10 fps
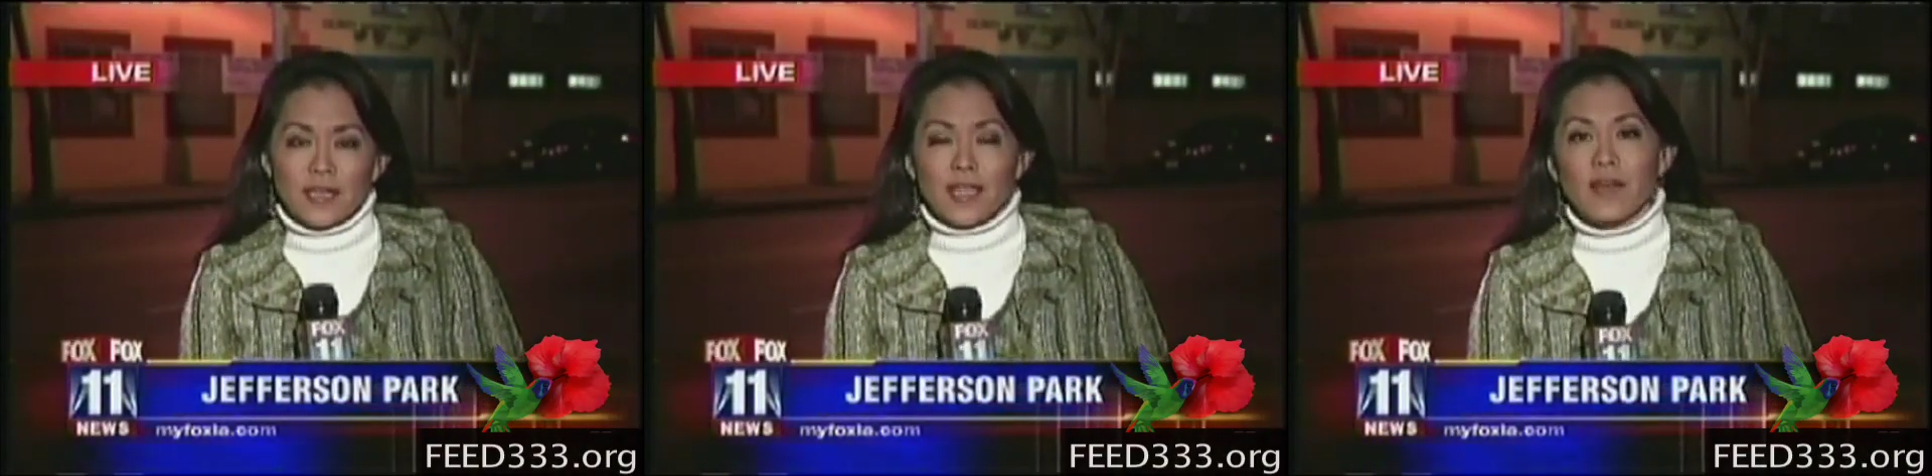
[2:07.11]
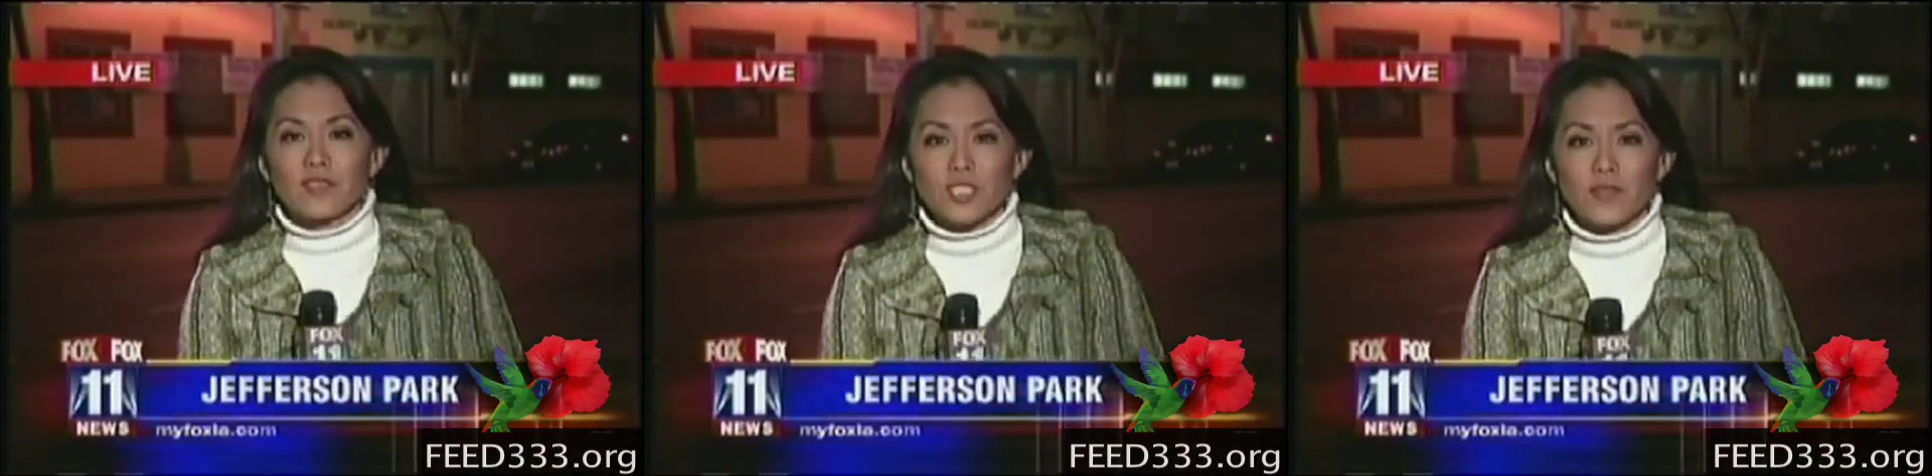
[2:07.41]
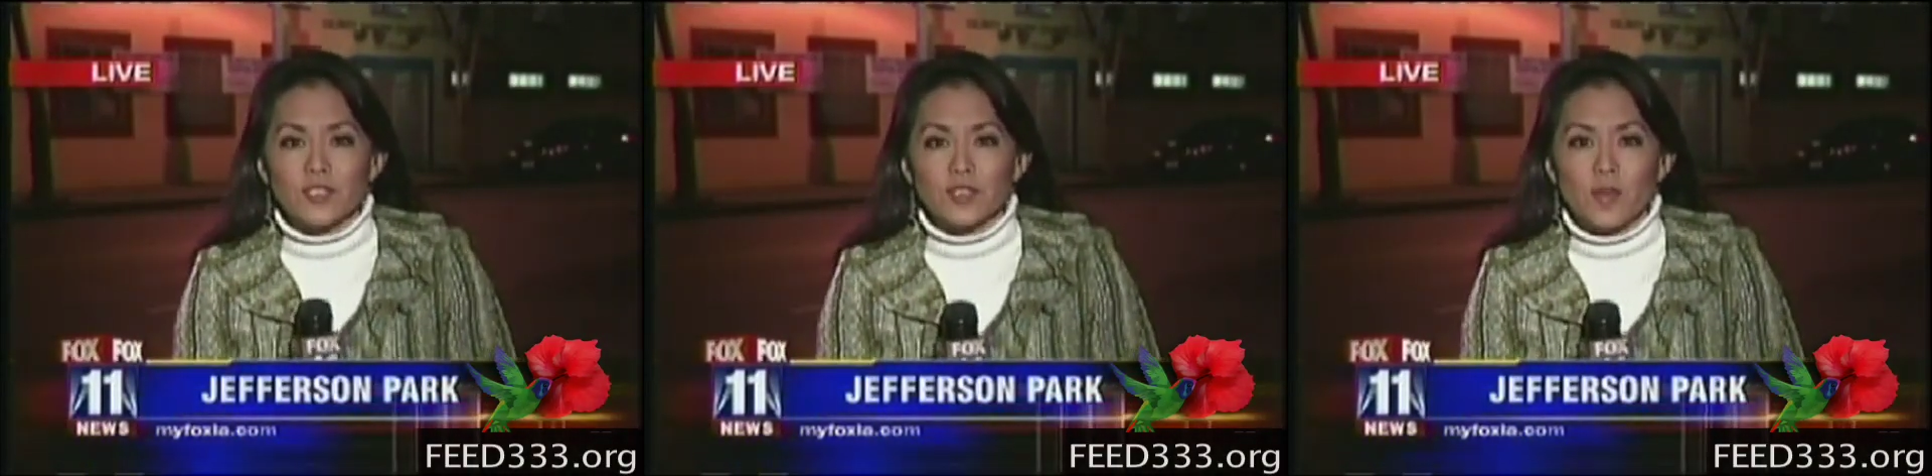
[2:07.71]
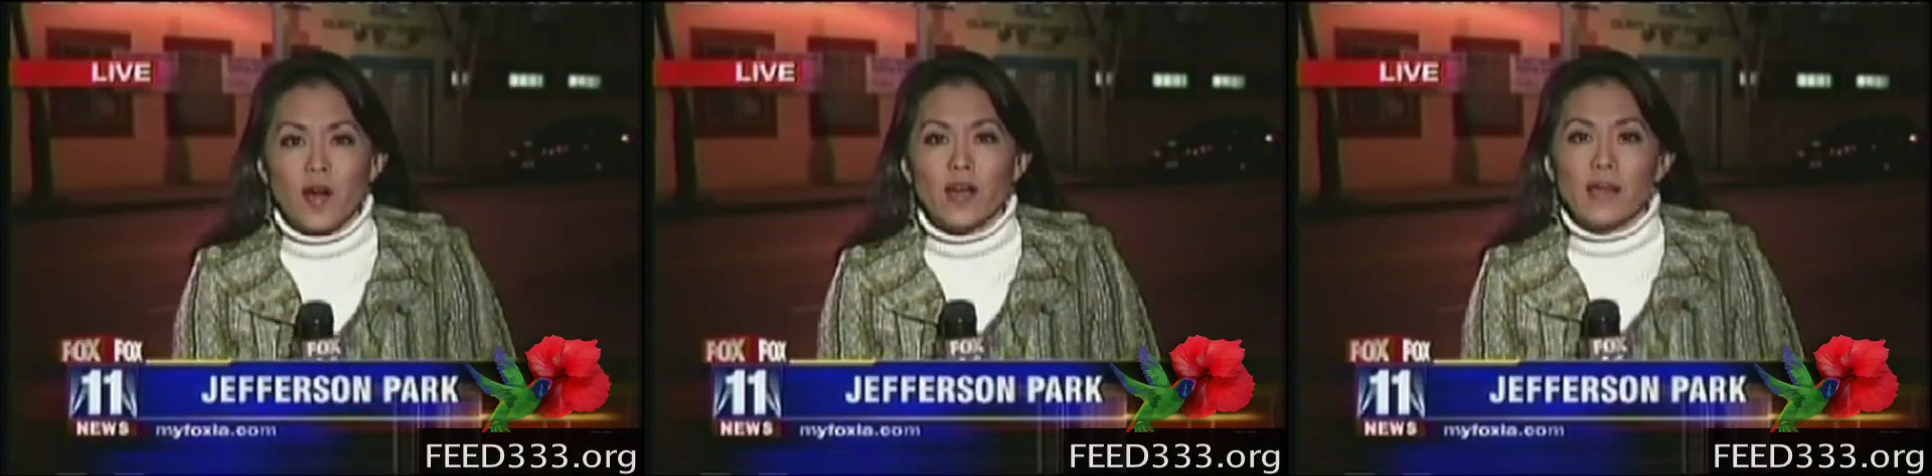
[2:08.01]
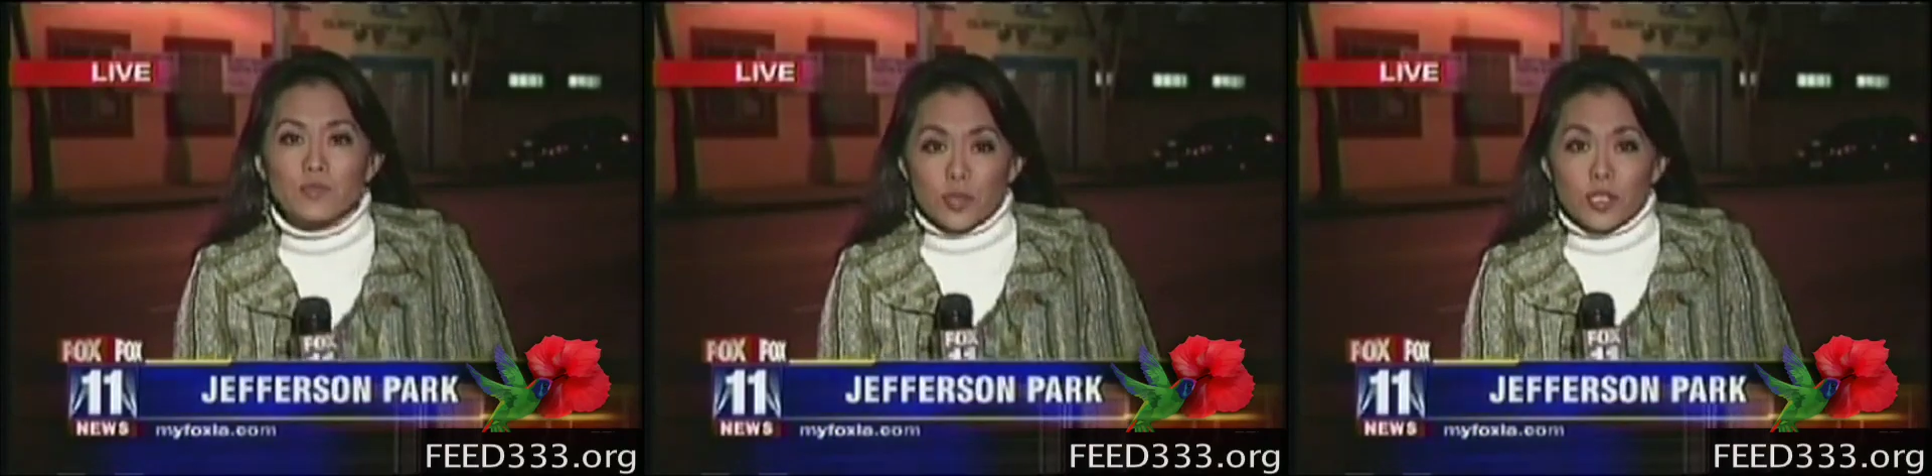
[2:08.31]
Live in Jefferson Park,
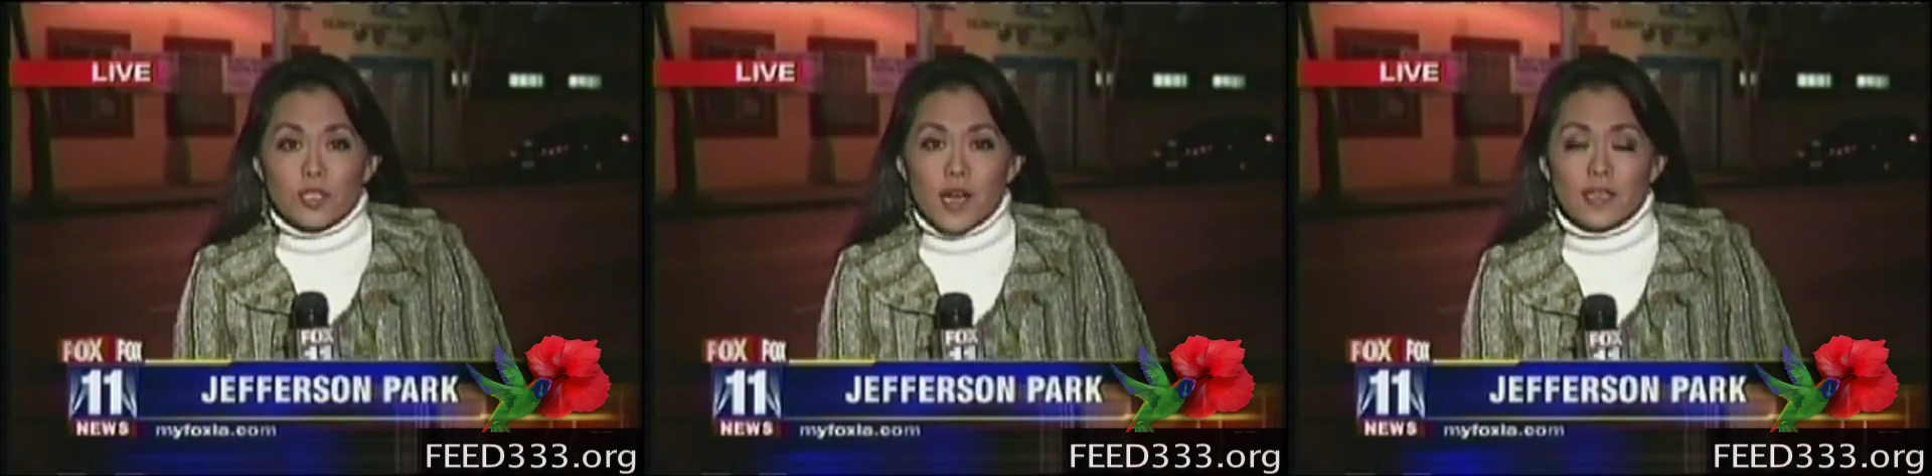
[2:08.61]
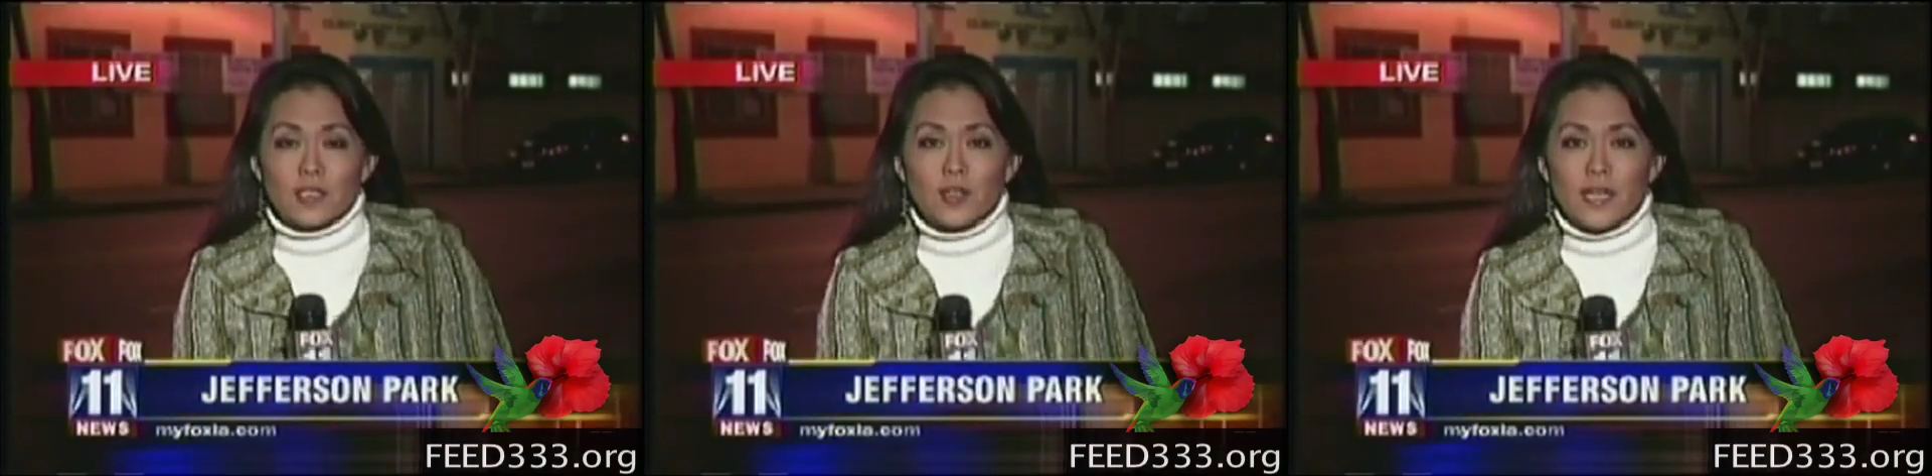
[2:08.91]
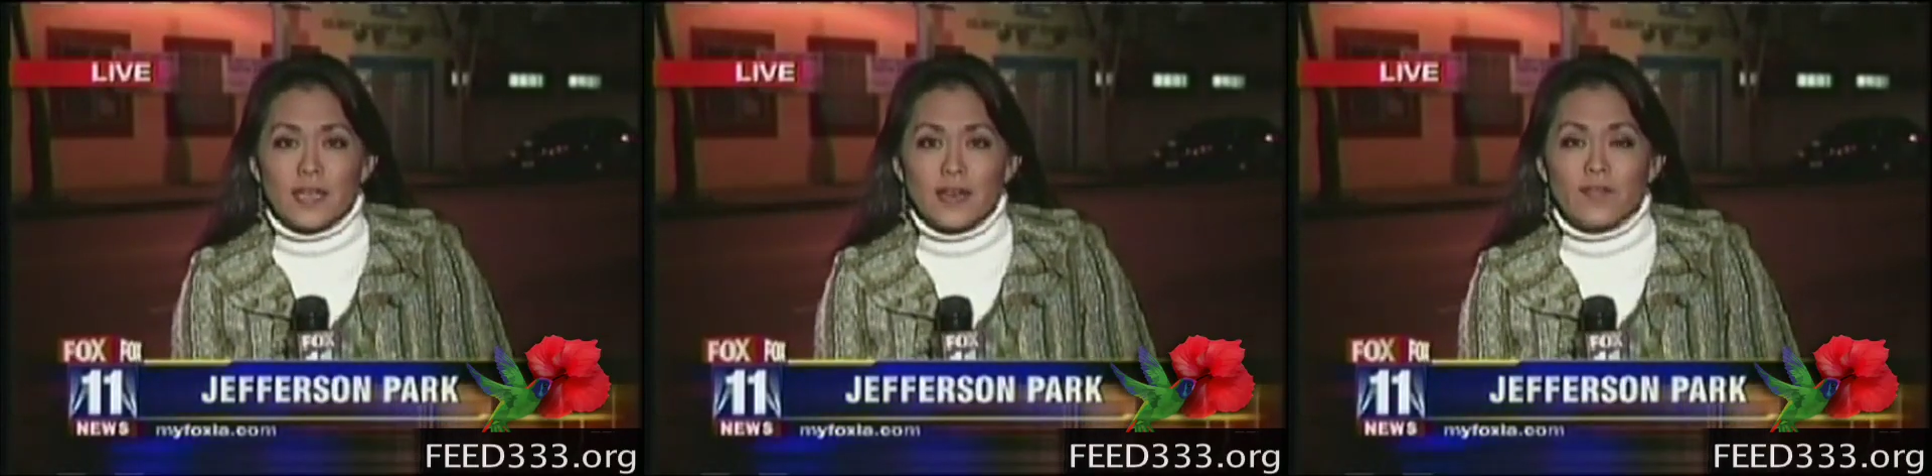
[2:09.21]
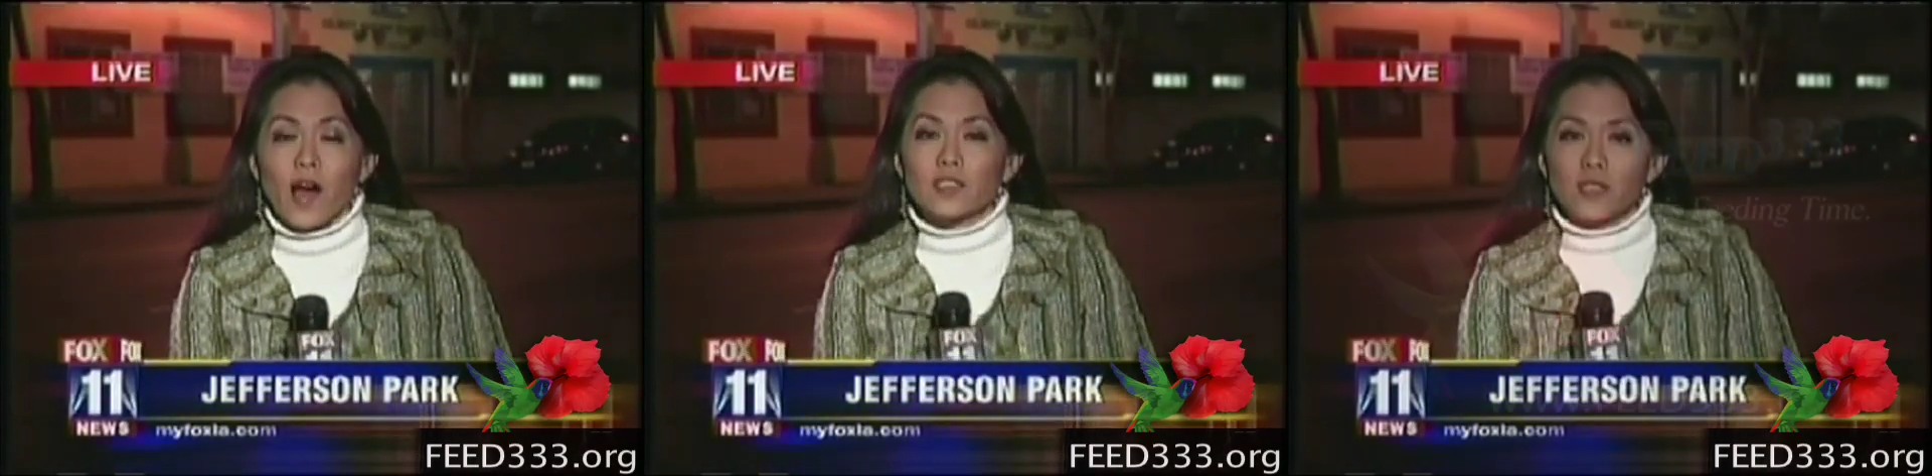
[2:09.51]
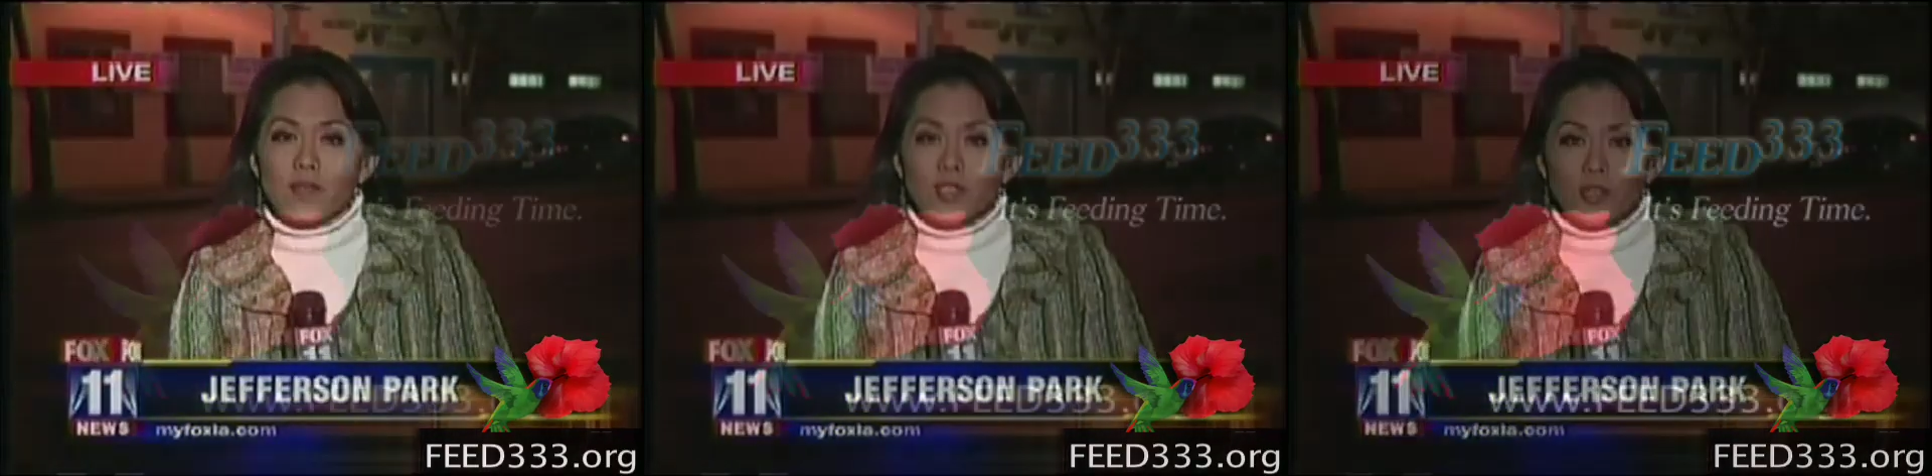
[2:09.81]
I'm Tricia Takasugi, Fox 11